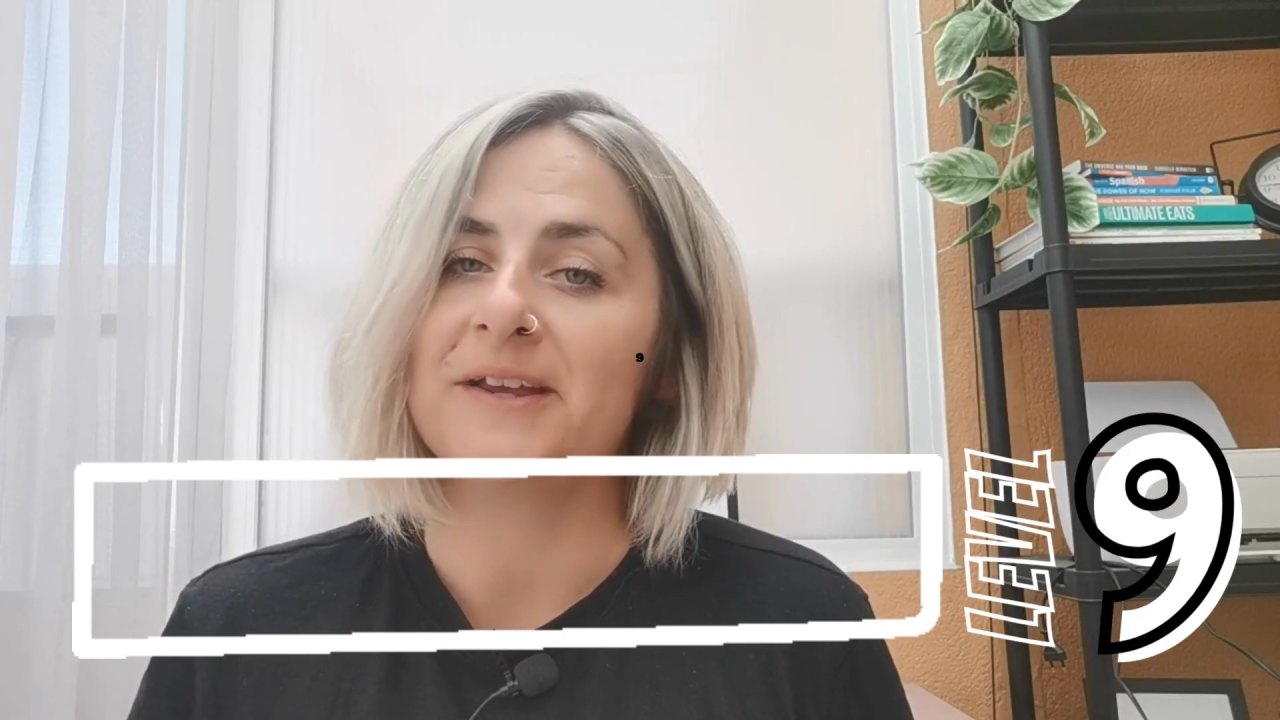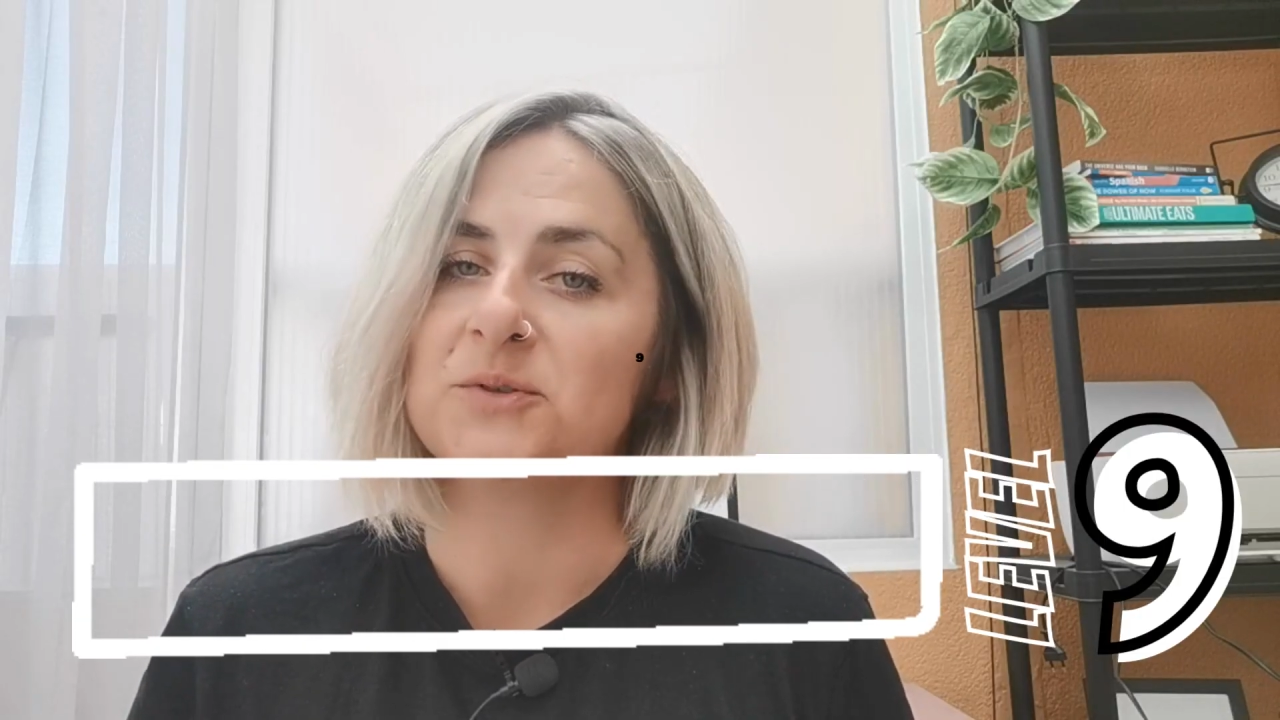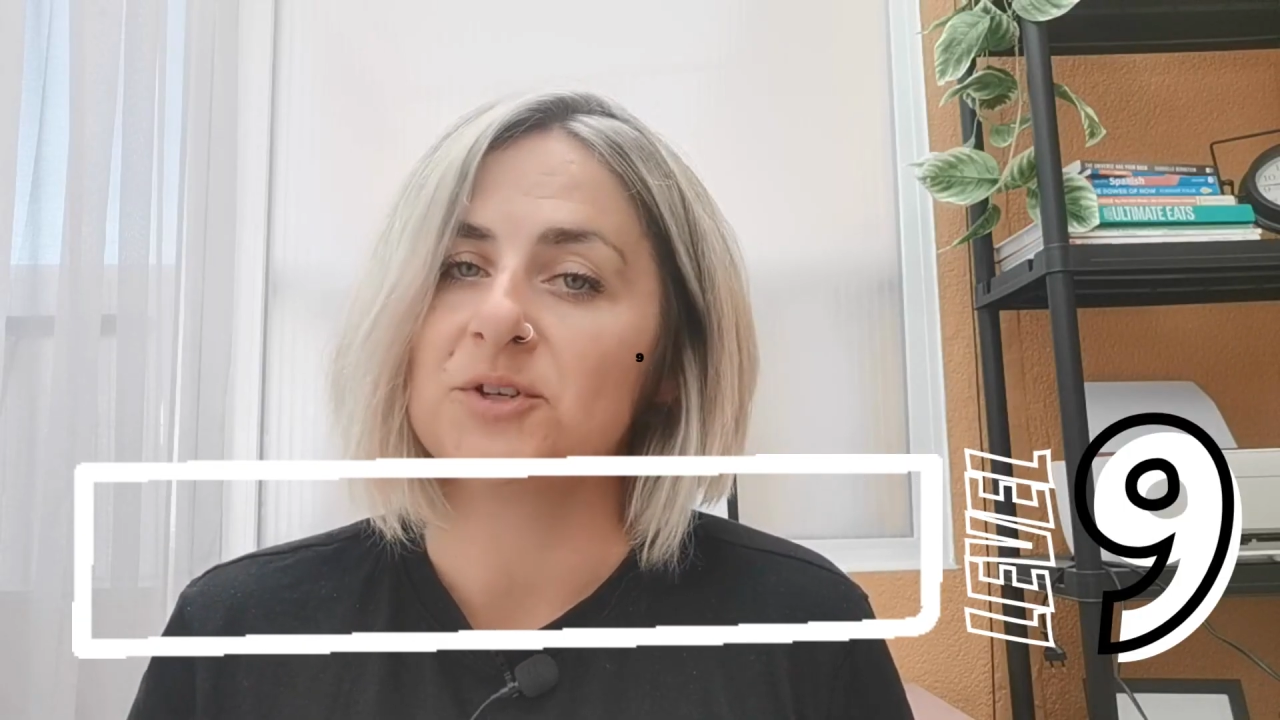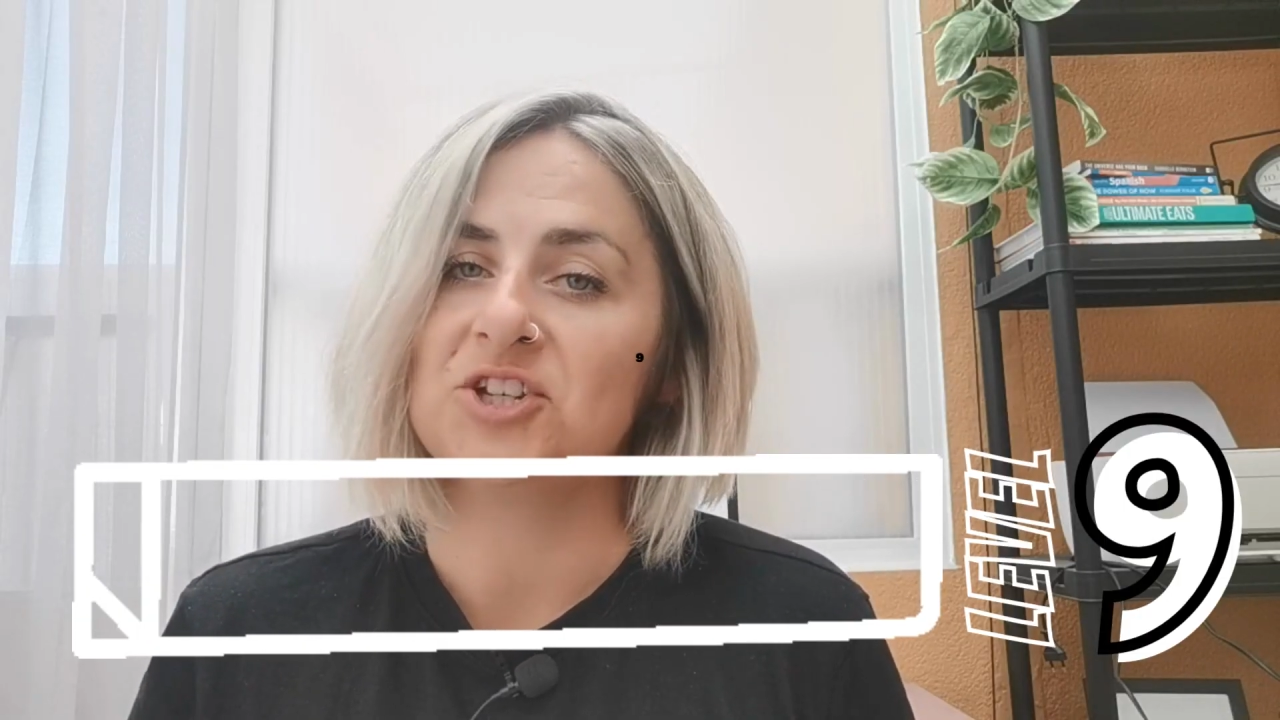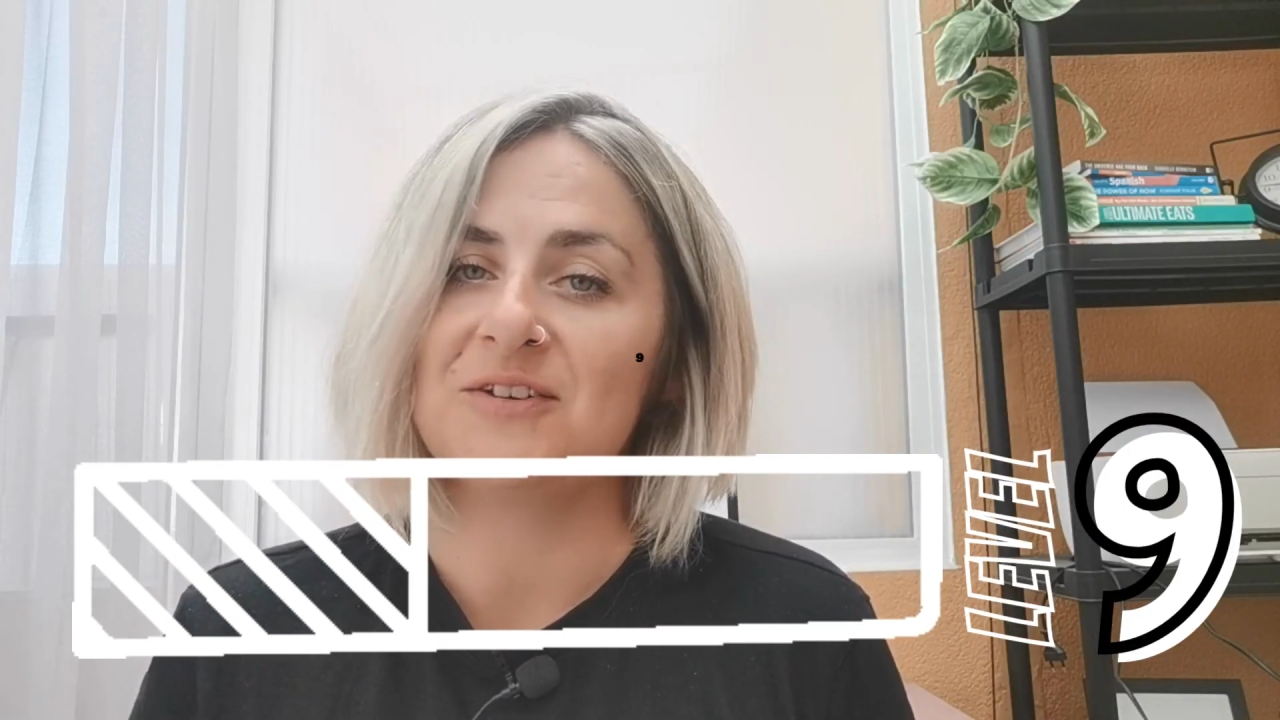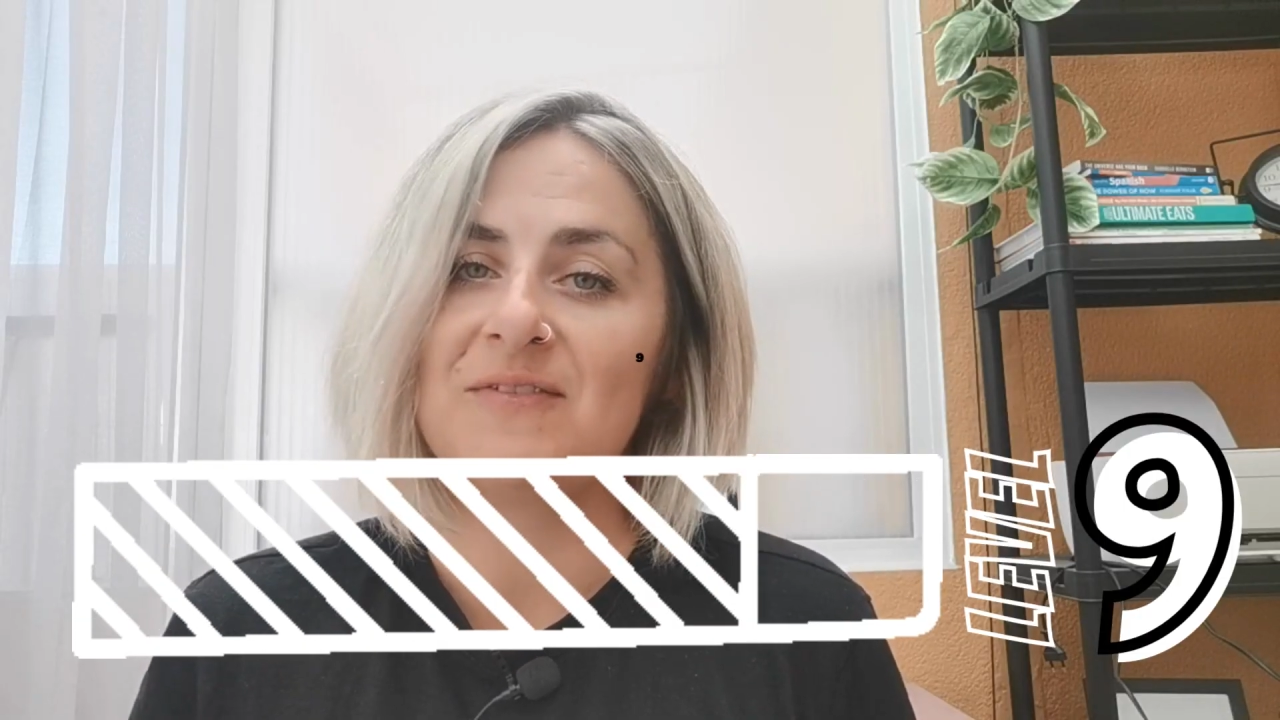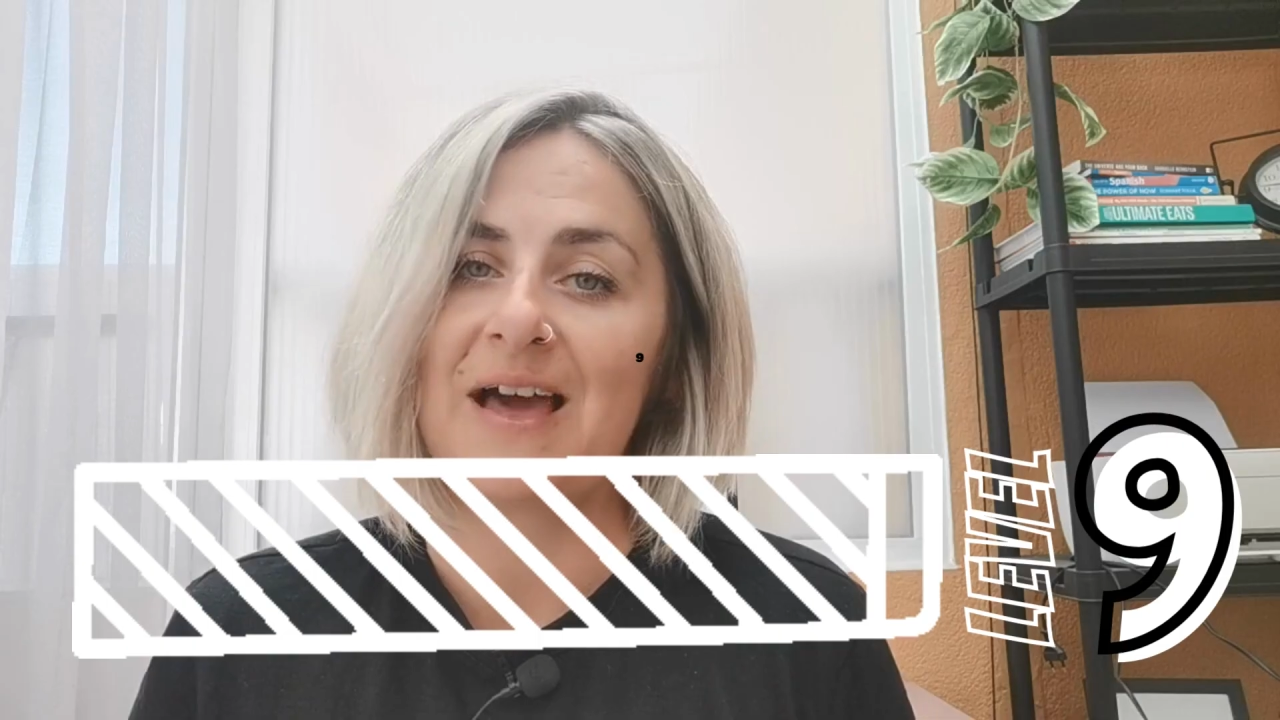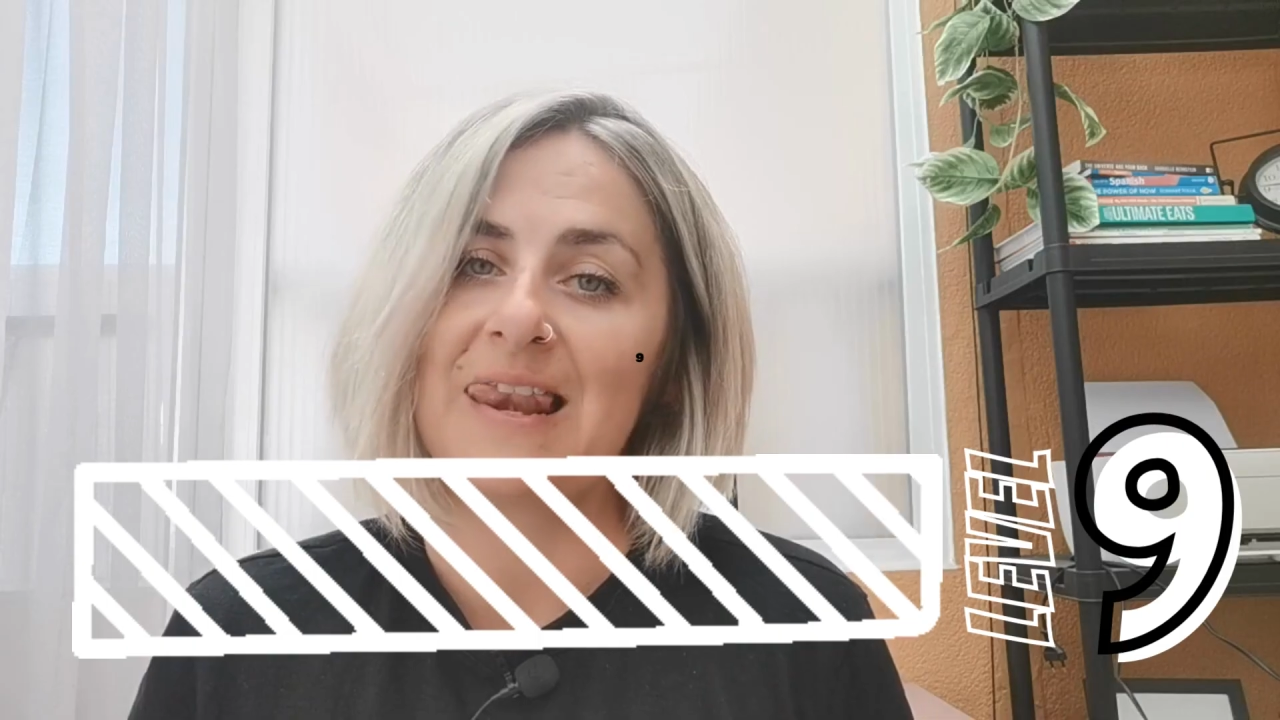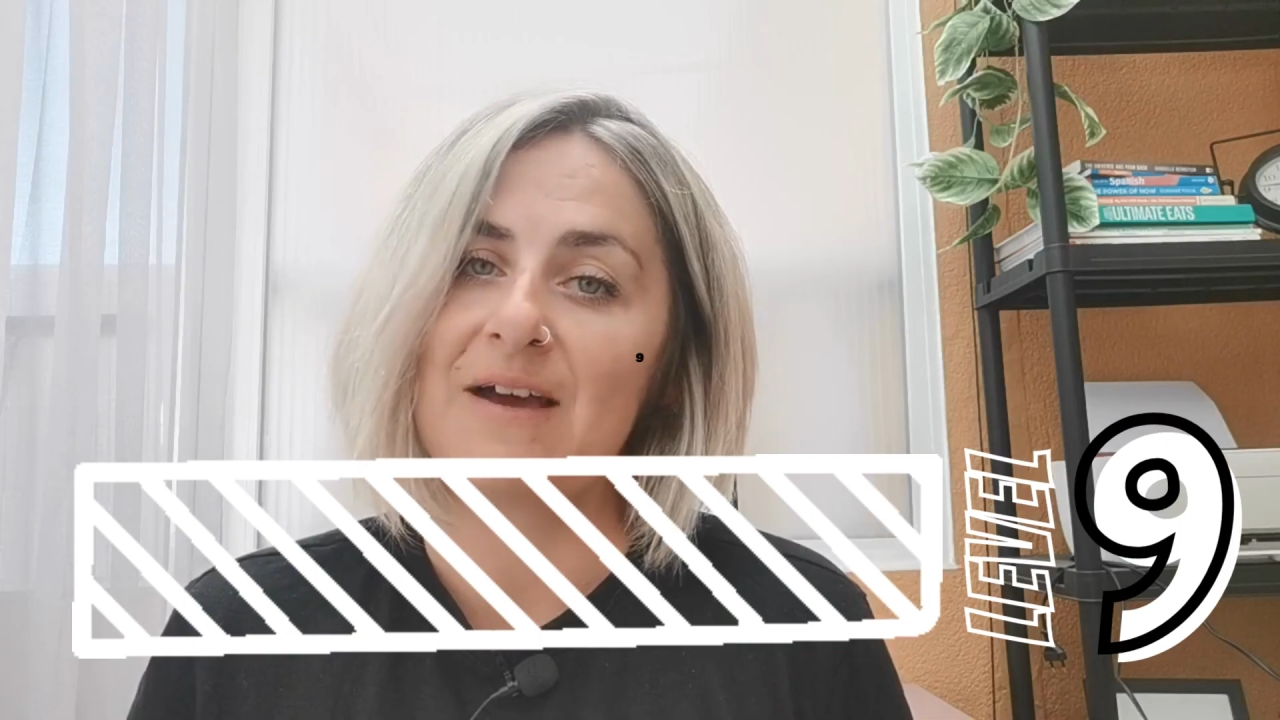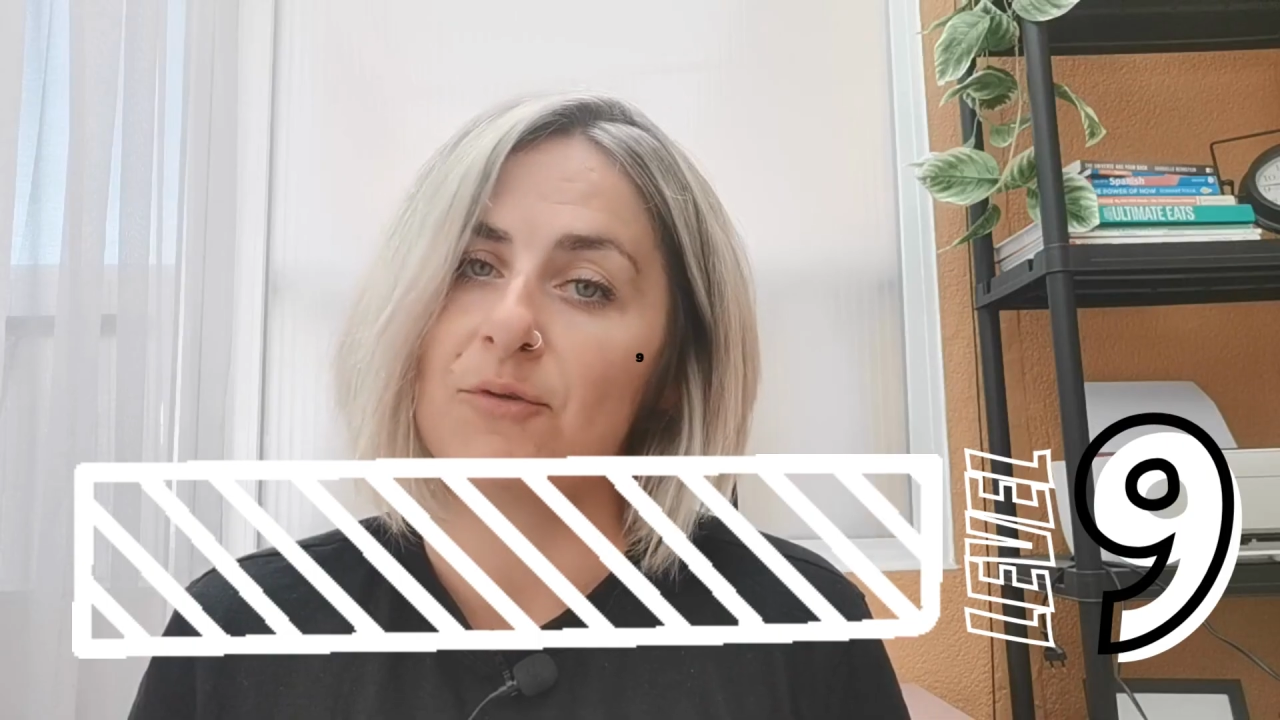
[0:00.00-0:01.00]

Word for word: way to achieving that